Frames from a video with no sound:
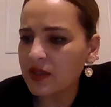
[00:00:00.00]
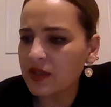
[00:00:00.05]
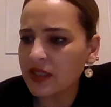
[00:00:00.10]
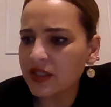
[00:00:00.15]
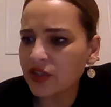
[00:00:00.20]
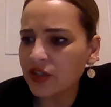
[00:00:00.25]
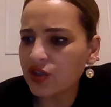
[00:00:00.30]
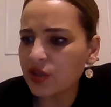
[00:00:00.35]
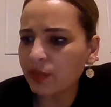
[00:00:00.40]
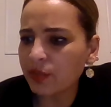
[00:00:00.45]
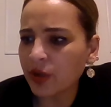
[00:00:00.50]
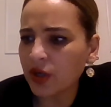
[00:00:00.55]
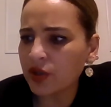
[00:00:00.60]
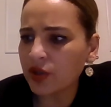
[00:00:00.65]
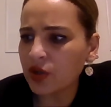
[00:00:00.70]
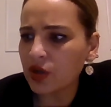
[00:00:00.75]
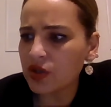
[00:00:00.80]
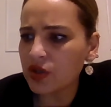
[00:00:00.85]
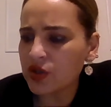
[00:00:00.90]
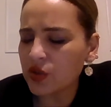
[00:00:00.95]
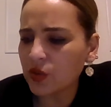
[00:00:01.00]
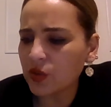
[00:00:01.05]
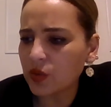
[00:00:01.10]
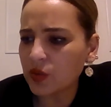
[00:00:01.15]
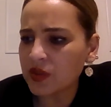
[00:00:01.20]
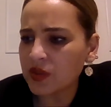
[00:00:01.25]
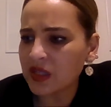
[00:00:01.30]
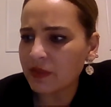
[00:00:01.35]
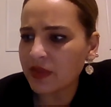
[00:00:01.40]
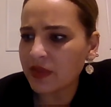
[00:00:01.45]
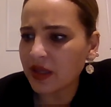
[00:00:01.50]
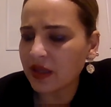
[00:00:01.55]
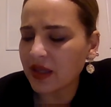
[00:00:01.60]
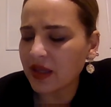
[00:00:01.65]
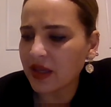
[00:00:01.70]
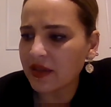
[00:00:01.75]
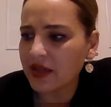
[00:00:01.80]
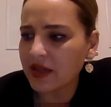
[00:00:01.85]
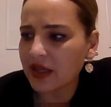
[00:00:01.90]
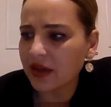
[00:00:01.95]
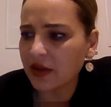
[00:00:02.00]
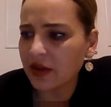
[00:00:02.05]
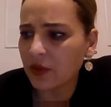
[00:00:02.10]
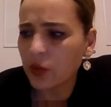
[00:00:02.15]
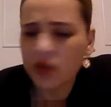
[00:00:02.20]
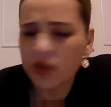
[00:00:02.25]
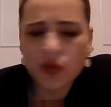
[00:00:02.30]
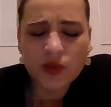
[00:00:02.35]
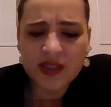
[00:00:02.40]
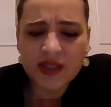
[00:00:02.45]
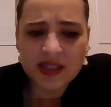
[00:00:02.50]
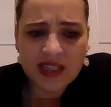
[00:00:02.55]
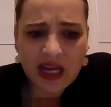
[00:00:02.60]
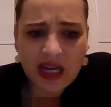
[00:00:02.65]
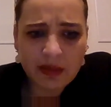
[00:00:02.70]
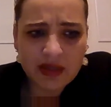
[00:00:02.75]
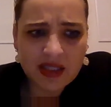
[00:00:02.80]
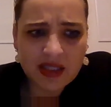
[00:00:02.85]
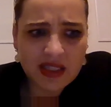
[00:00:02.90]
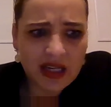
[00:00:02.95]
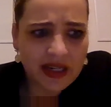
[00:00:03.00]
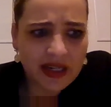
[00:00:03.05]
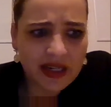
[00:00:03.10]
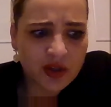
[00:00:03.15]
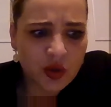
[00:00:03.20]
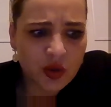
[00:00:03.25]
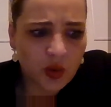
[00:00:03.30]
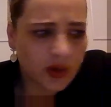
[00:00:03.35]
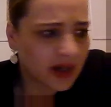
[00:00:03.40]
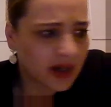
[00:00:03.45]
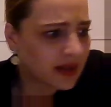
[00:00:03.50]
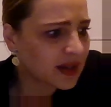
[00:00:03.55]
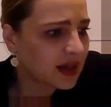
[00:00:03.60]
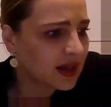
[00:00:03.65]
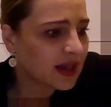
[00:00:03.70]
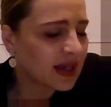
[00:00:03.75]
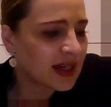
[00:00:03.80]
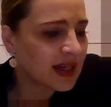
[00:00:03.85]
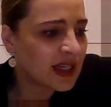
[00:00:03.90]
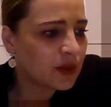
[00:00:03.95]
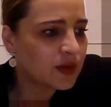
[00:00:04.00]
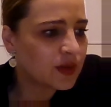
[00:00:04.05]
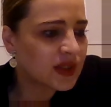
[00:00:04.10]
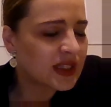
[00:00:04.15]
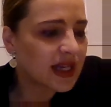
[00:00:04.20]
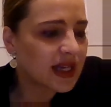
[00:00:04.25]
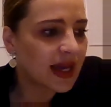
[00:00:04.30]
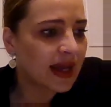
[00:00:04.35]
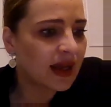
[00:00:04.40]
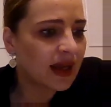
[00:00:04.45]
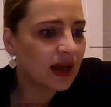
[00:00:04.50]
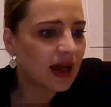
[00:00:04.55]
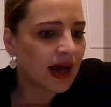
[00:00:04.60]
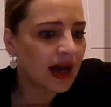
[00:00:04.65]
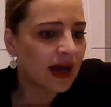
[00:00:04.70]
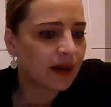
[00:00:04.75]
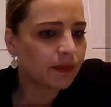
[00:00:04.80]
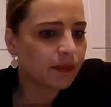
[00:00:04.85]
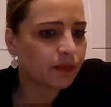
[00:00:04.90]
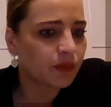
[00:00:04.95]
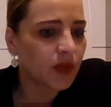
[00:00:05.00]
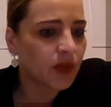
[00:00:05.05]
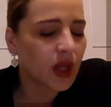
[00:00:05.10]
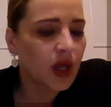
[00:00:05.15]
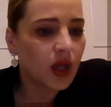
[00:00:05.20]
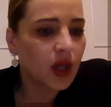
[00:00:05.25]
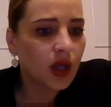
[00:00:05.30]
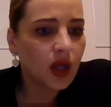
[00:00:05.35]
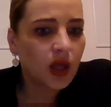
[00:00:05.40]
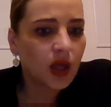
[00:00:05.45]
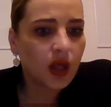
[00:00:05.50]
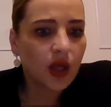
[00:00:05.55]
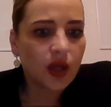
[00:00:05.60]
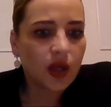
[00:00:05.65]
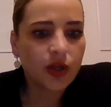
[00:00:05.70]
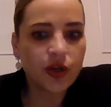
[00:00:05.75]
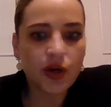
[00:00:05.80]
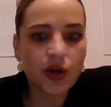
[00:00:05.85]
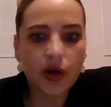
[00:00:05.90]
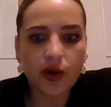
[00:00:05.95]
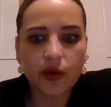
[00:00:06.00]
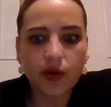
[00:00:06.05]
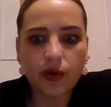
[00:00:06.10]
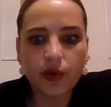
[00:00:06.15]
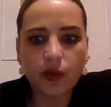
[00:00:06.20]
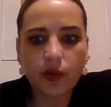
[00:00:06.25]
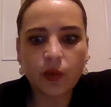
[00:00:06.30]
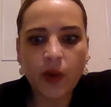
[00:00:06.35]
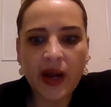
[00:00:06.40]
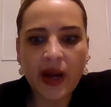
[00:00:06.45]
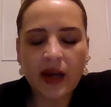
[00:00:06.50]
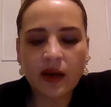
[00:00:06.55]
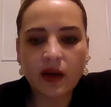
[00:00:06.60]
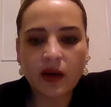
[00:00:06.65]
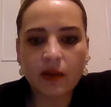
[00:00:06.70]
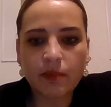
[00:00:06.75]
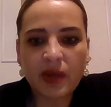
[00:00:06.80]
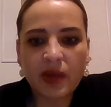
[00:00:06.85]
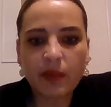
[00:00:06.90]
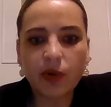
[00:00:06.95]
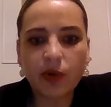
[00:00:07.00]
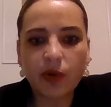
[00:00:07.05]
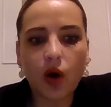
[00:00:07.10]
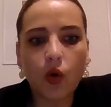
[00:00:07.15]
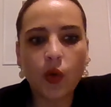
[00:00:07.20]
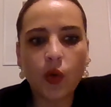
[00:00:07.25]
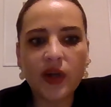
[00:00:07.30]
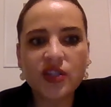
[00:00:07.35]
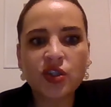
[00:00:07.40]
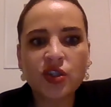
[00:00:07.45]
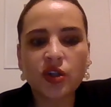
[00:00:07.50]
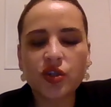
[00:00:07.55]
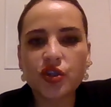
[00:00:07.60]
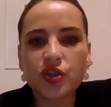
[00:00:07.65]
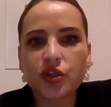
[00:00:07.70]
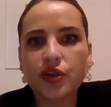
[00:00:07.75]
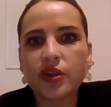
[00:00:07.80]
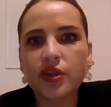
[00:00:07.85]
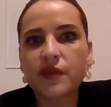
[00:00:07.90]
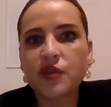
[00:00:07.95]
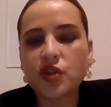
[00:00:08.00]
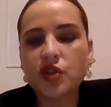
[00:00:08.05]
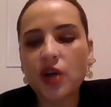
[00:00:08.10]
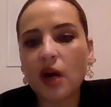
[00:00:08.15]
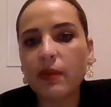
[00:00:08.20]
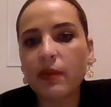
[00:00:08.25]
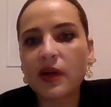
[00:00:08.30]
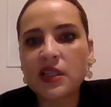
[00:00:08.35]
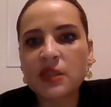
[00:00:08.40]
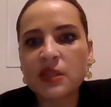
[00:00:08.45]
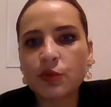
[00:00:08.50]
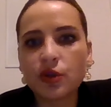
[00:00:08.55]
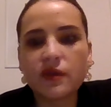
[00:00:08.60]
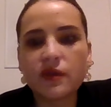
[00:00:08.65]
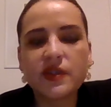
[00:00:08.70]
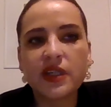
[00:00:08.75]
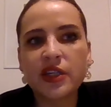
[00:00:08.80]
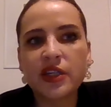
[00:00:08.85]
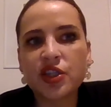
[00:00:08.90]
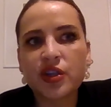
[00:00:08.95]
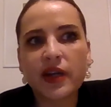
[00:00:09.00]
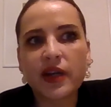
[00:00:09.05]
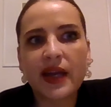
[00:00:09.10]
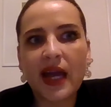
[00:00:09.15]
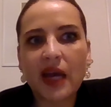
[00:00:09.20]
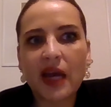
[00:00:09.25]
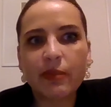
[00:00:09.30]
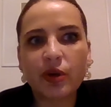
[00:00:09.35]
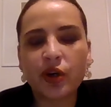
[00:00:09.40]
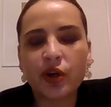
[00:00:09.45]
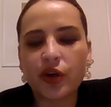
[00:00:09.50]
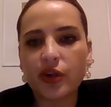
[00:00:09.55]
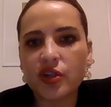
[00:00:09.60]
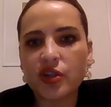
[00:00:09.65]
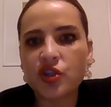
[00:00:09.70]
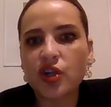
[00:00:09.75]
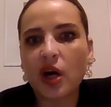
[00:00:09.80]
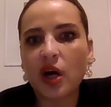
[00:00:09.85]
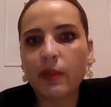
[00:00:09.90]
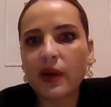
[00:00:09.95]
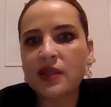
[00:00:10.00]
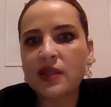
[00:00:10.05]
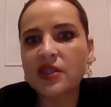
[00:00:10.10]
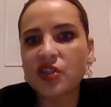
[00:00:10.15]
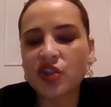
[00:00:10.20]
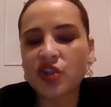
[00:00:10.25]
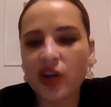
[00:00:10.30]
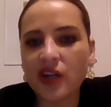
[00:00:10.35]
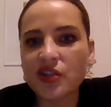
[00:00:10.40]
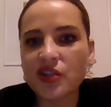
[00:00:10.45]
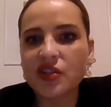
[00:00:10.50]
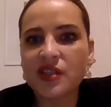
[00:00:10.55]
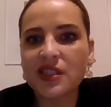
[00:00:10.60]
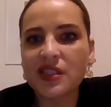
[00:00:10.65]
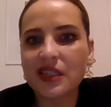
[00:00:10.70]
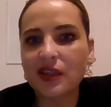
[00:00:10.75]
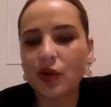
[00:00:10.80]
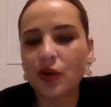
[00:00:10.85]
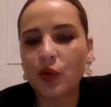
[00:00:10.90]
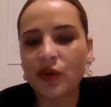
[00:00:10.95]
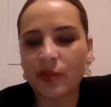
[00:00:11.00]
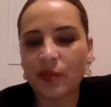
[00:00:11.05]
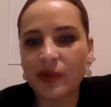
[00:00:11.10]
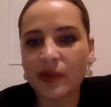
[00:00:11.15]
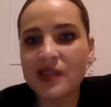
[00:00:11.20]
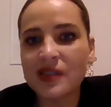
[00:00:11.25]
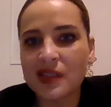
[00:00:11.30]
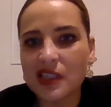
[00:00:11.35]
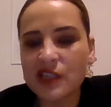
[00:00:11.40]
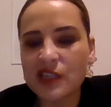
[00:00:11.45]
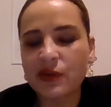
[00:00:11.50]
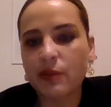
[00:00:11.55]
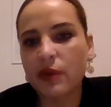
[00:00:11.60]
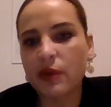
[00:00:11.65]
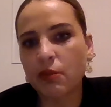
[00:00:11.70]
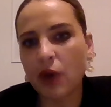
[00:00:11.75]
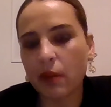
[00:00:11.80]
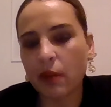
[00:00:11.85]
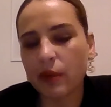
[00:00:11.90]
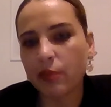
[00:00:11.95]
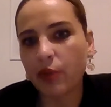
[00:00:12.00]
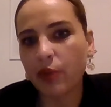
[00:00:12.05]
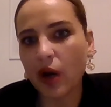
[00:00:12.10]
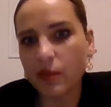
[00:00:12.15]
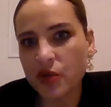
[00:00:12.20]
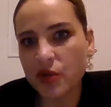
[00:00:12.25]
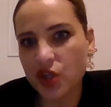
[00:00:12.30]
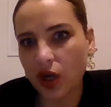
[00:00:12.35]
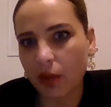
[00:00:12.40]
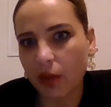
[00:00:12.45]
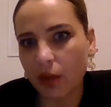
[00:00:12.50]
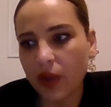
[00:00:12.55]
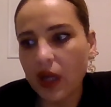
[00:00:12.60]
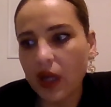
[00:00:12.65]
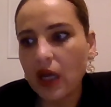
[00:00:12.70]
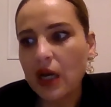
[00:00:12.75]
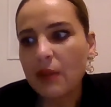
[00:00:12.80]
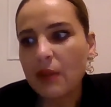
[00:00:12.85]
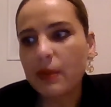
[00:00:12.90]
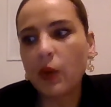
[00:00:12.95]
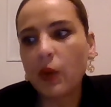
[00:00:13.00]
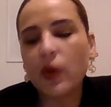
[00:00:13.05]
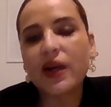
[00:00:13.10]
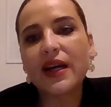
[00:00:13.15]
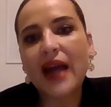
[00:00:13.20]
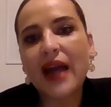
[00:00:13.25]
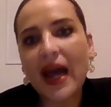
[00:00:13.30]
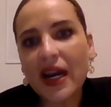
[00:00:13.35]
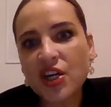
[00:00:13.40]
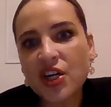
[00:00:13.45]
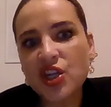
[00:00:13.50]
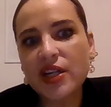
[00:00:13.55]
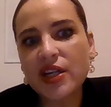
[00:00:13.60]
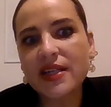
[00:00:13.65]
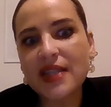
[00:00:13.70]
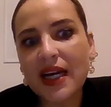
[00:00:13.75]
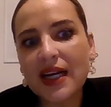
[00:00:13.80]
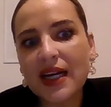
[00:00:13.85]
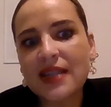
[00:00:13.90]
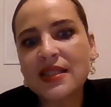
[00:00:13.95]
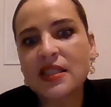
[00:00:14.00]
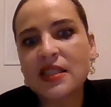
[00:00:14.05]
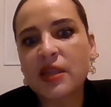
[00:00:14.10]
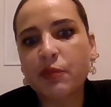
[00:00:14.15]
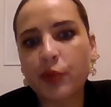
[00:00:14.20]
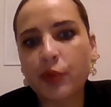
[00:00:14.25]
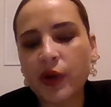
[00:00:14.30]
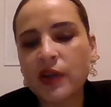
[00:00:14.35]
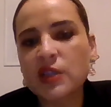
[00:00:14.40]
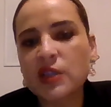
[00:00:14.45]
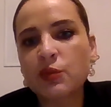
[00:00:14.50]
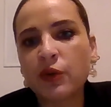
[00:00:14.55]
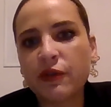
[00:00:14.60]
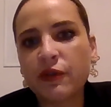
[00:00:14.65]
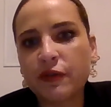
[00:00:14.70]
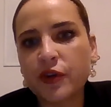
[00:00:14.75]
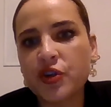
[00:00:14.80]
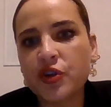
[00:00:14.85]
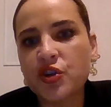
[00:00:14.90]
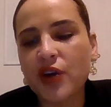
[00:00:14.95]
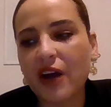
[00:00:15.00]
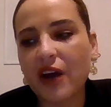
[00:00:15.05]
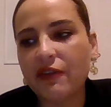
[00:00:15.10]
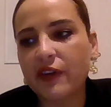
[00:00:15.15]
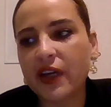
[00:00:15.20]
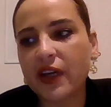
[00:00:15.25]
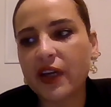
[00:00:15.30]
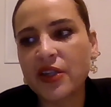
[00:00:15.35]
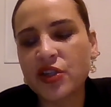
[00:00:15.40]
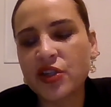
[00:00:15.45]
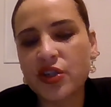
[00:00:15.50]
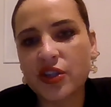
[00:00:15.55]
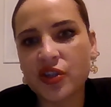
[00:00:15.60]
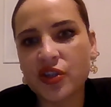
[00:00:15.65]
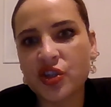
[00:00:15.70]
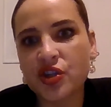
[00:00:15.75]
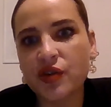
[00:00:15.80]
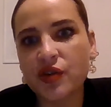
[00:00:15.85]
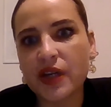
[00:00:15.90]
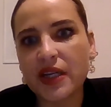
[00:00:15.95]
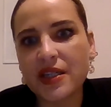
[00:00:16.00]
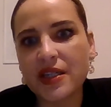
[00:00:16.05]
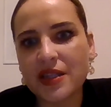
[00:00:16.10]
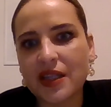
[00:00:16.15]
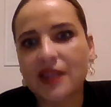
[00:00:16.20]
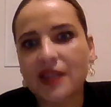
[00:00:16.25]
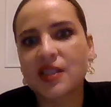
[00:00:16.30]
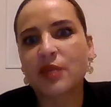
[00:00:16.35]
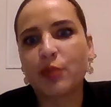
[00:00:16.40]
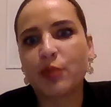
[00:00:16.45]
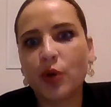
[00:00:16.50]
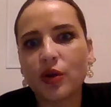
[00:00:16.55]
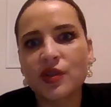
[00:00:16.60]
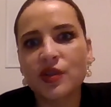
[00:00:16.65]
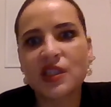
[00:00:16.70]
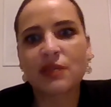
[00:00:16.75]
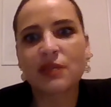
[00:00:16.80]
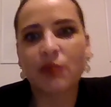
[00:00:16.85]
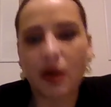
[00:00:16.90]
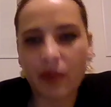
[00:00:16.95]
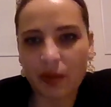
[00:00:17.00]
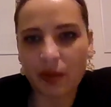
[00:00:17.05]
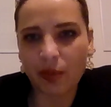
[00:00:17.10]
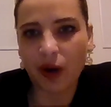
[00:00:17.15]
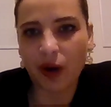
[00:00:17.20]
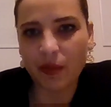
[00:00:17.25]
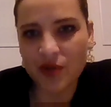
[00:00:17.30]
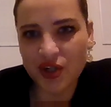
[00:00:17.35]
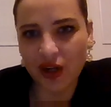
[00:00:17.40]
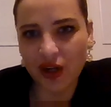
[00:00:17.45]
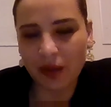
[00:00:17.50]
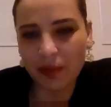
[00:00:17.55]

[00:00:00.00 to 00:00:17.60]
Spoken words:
listening to a podcast or something the other day, which was a Simon Sinek talk, I think, and he was saying when people are always concerned if Starbucks moves into a neighborhood, Starbucks is going to steal all the business from the mom and pop shop. But what it actually does is it brings more foot traffic into the street that supports the mom and pop shop.